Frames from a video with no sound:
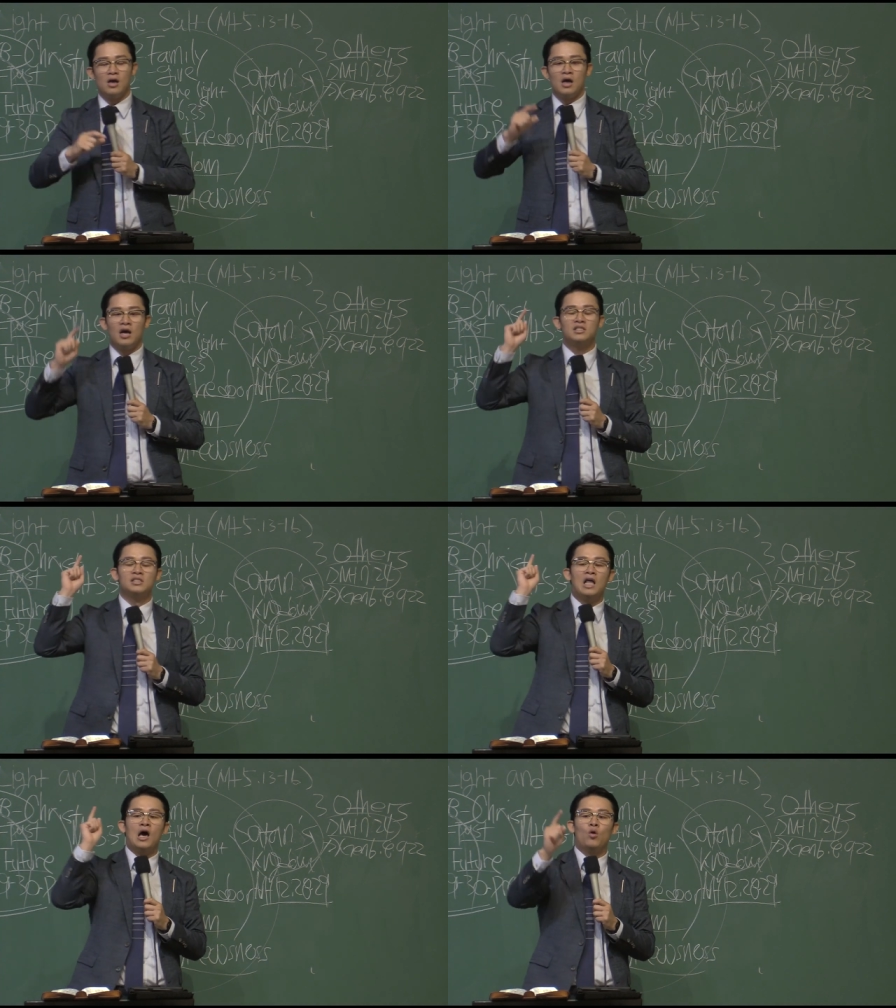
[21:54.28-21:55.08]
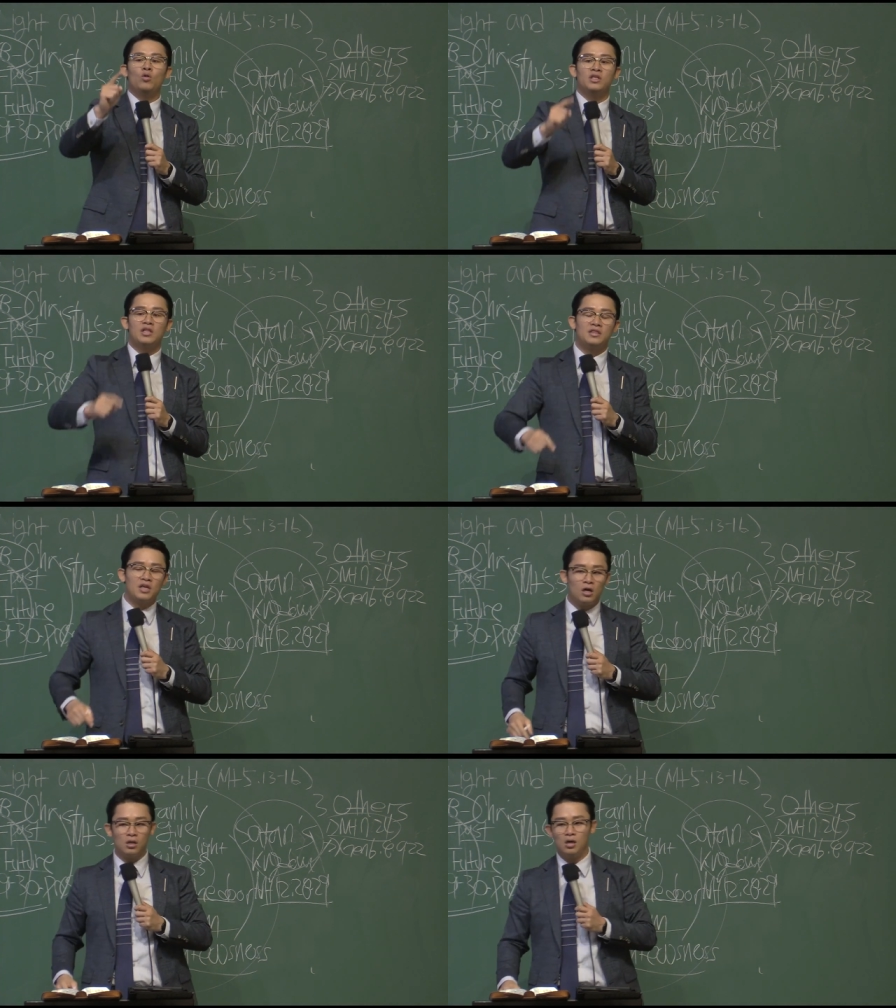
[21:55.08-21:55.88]
it's not only that
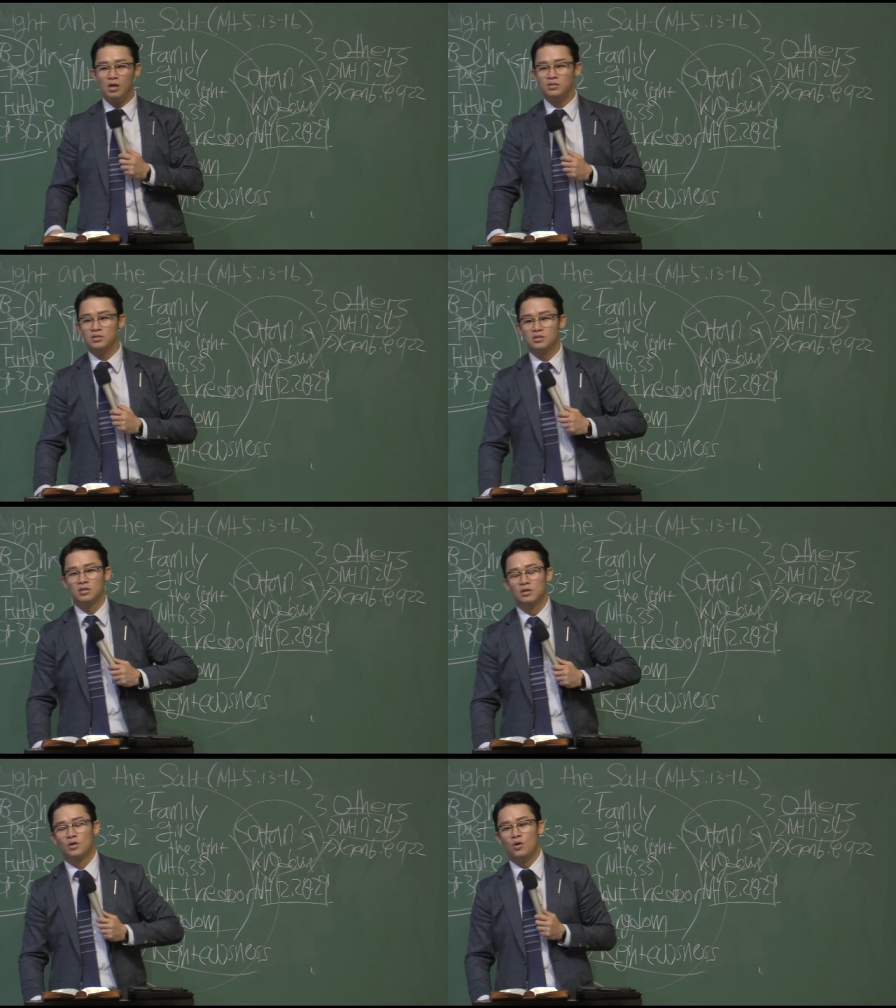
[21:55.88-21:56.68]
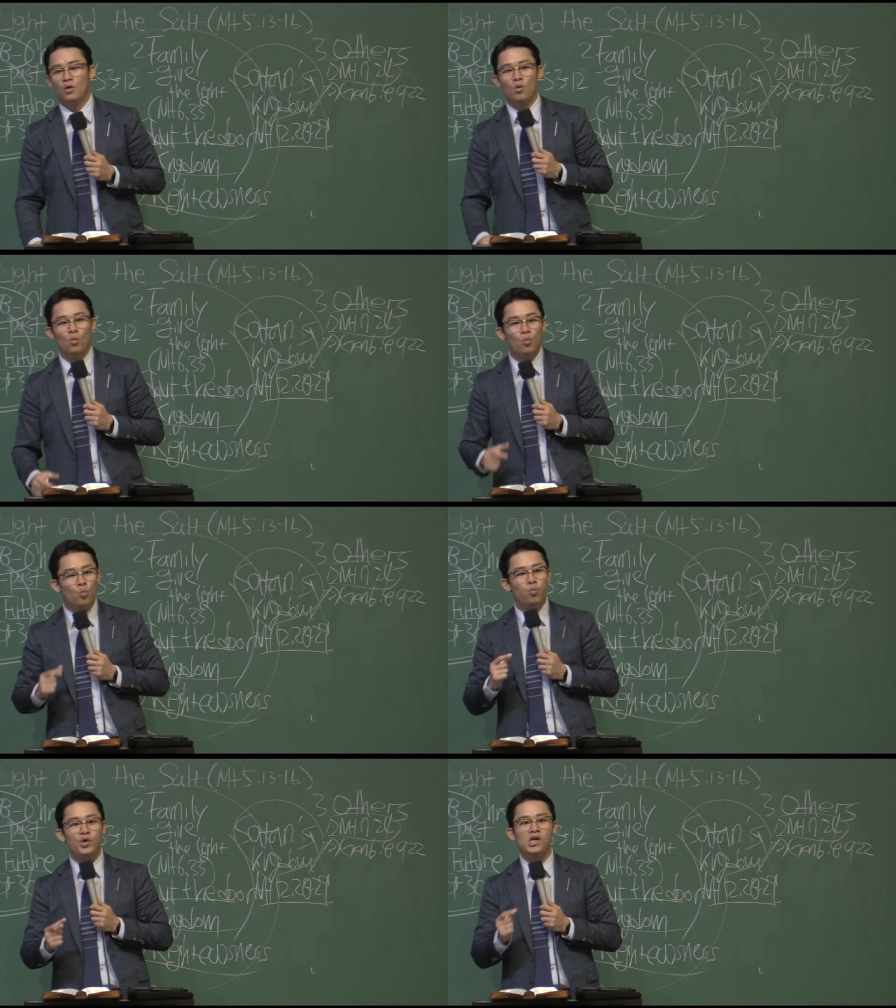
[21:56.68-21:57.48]
they're lost,
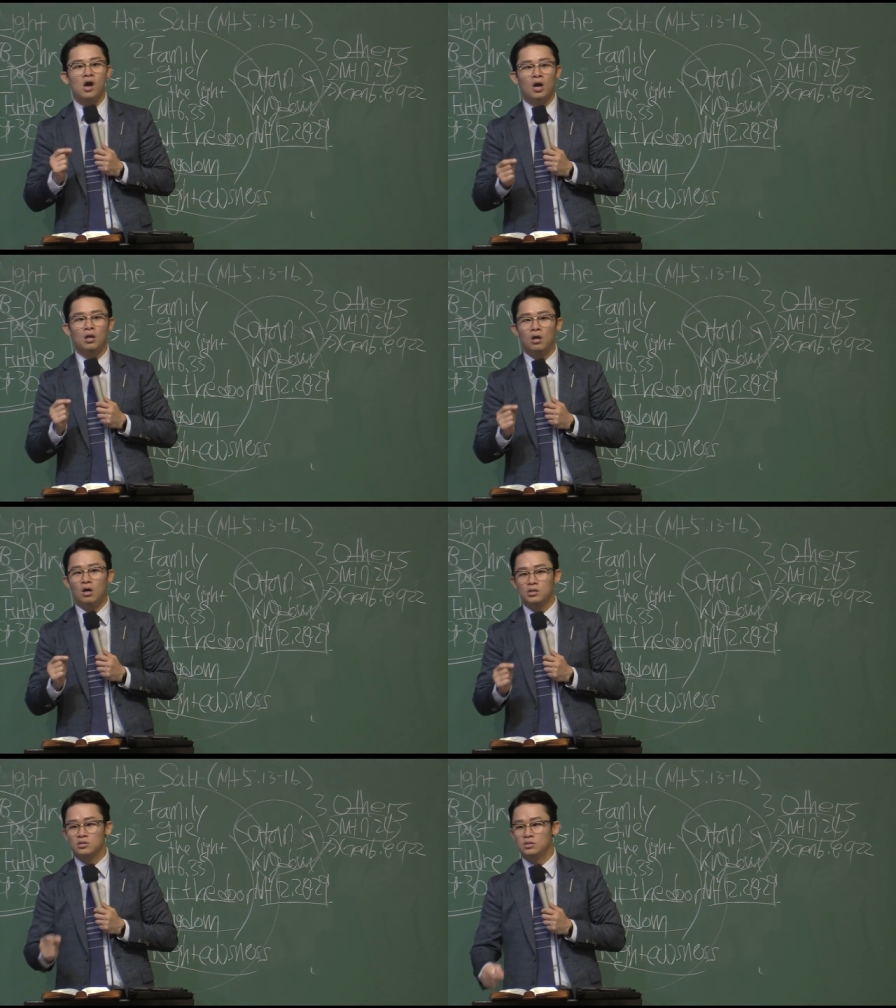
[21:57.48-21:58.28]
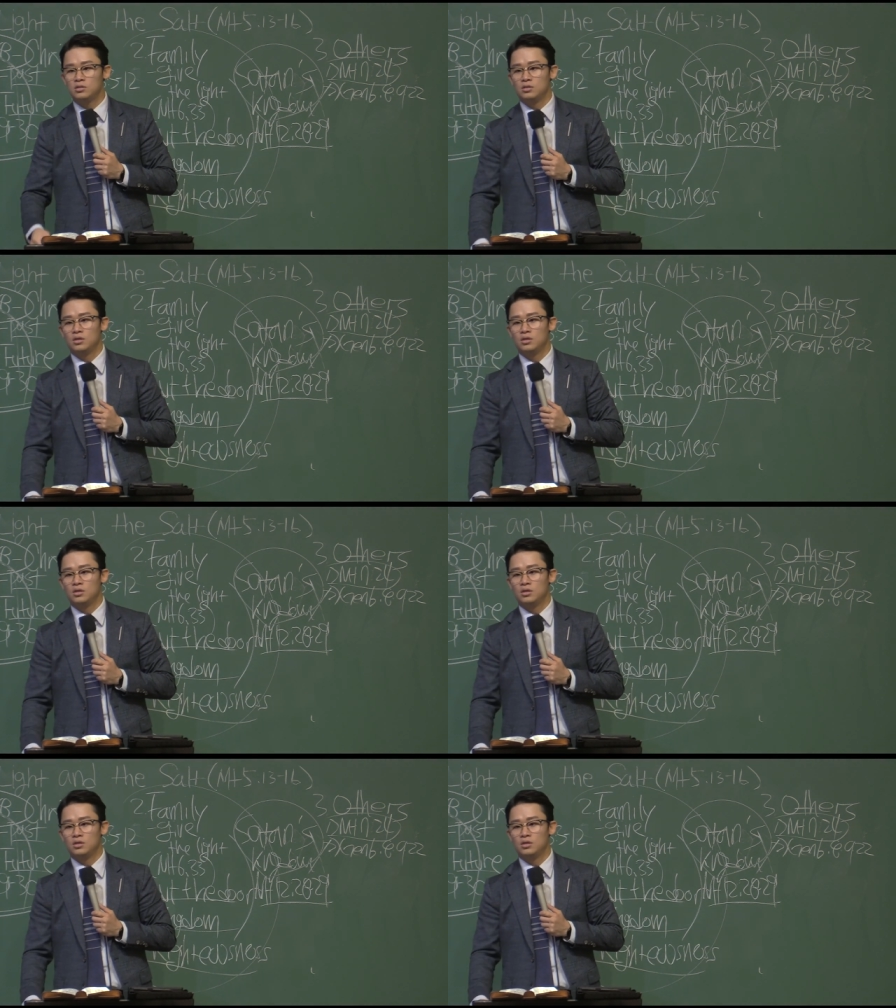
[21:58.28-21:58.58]
we are lost.